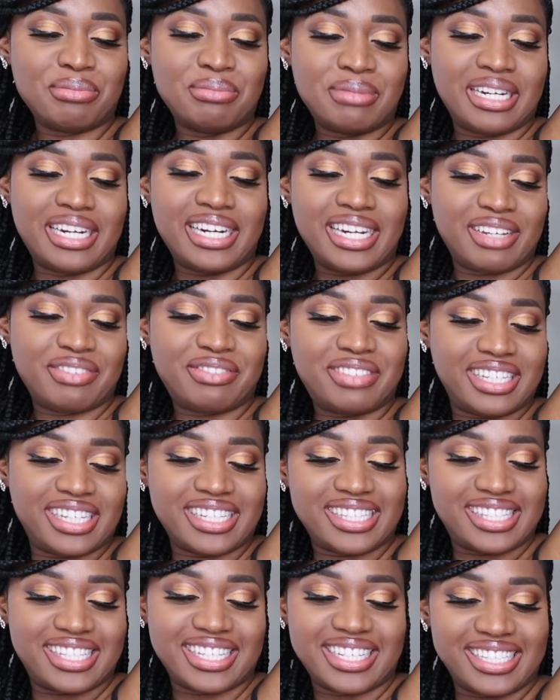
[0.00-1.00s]
my life
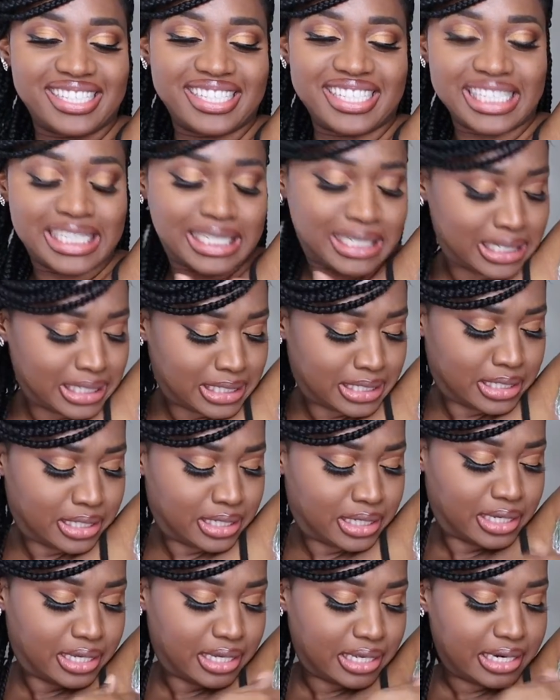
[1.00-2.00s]
decision
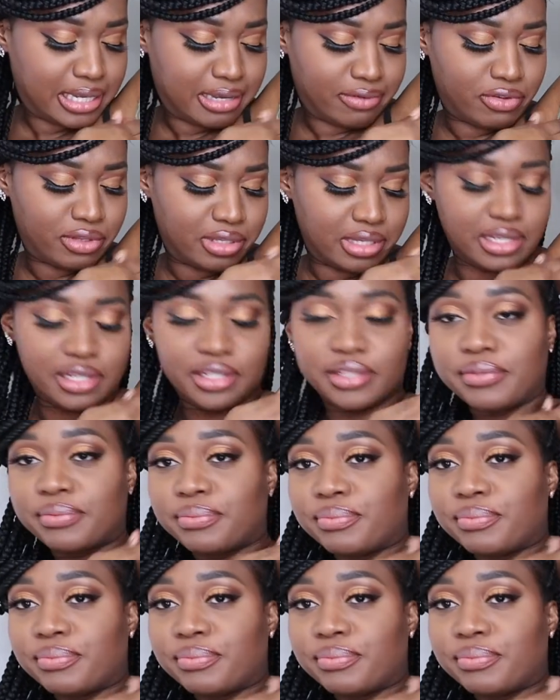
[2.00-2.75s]
and everything.